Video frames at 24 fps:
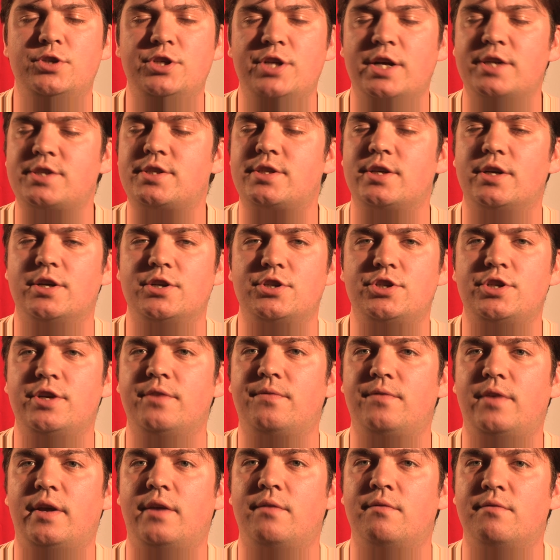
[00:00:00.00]
just a
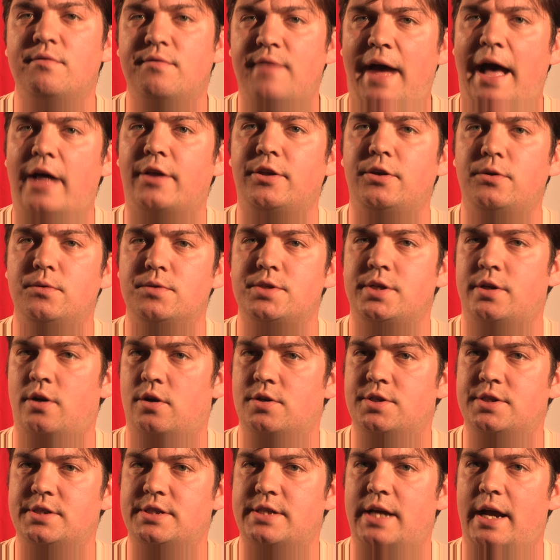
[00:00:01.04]
shift in values in
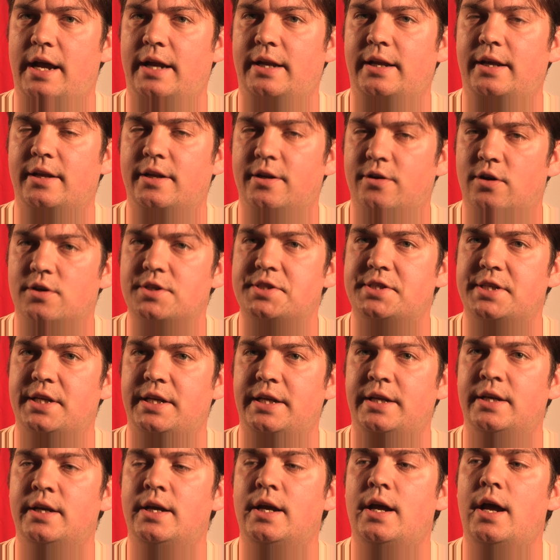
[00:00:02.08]
our society and in our
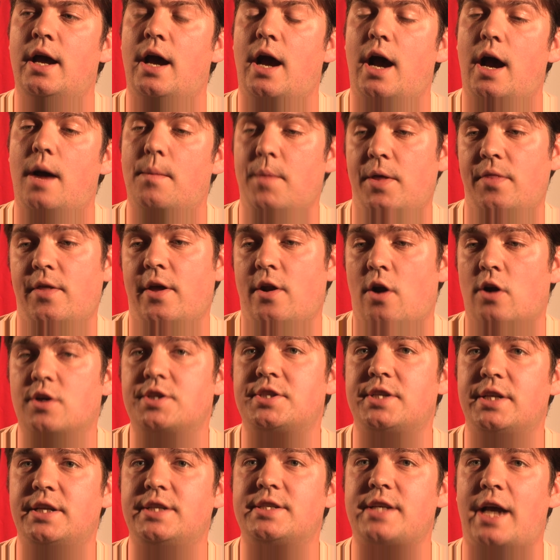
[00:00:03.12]
city. Um, and that our
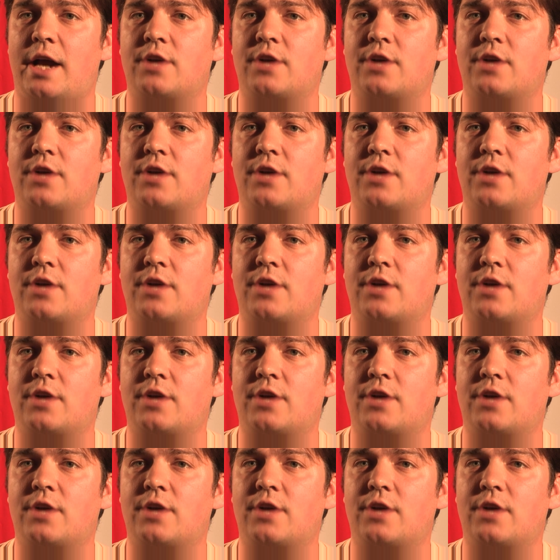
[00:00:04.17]
city is